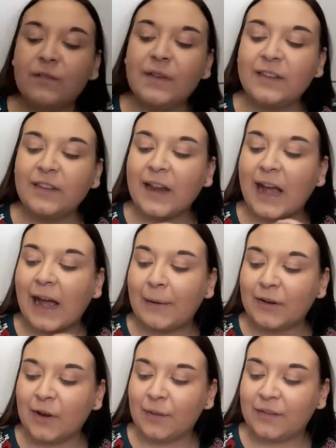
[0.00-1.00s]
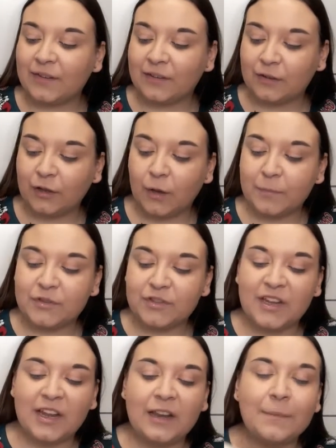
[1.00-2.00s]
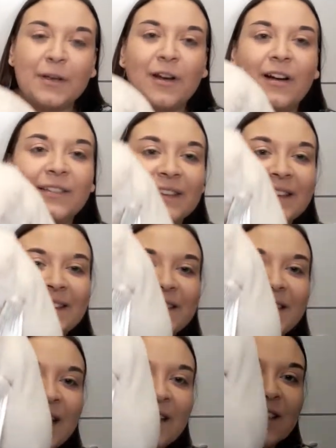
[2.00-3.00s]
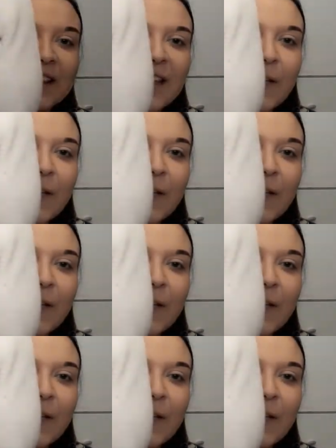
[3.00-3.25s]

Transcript: the only reason how I know this is claw machine, because it says